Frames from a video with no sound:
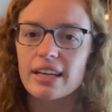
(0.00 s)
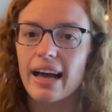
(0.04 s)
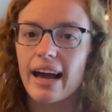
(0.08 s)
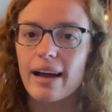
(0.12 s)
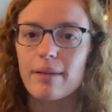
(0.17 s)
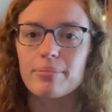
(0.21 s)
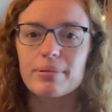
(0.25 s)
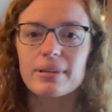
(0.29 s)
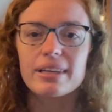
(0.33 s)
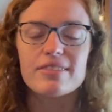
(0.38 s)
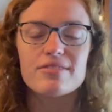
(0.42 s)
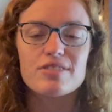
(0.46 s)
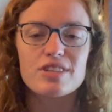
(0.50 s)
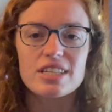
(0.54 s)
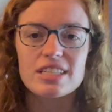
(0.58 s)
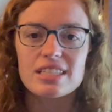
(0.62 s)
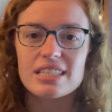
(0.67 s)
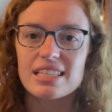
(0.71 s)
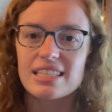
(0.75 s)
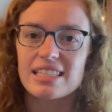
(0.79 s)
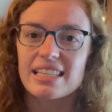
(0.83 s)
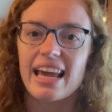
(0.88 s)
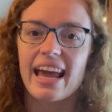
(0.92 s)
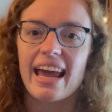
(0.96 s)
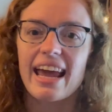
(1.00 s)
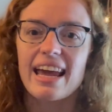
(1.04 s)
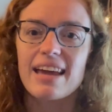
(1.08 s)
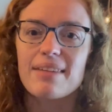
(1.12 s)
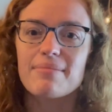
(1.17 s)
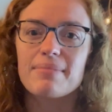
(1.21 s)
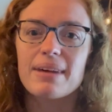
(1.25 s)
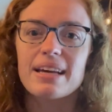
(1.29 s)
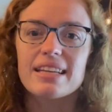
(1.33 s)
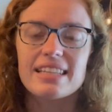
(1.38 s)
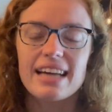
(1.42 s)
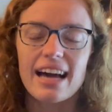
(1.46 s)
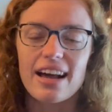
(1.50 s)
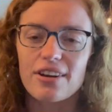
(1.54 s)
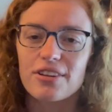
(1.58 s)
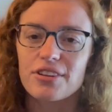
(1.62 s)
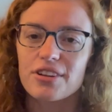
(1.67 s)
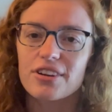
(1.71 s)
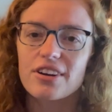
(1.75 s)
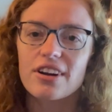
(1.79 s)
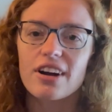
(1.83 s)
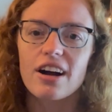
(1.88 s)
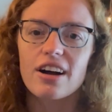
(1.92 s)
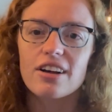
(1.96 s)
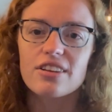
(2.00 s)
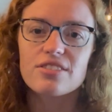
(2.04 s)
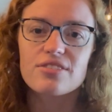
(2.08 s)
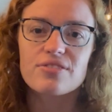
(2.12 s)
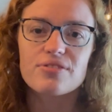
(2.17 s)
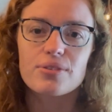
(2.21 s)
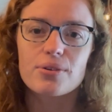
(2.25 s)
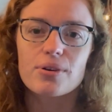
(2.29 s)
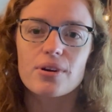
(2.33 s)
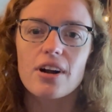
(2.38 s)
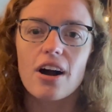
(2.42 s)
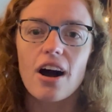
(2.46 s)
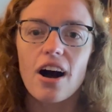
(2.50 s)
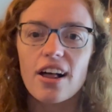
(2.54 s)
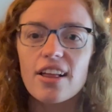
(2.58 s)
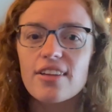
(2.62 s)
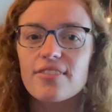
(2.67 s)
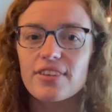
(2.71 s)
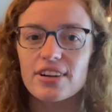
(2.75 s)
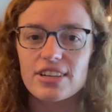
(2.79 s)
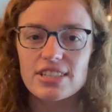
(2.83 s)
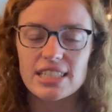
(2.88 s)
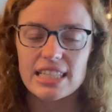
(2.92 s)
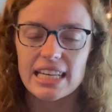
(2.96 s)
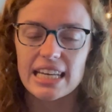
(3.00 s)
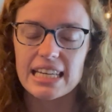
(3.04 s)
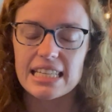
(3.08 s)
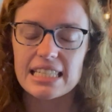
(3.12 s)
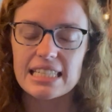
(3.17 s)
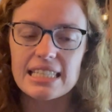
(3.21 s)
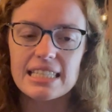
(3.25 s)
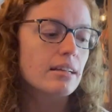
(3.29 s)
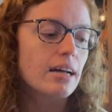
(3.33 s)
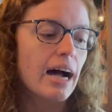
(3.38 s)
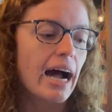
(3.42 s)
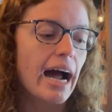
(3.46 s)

I believe Jesus came and died on the cross for all of our sins.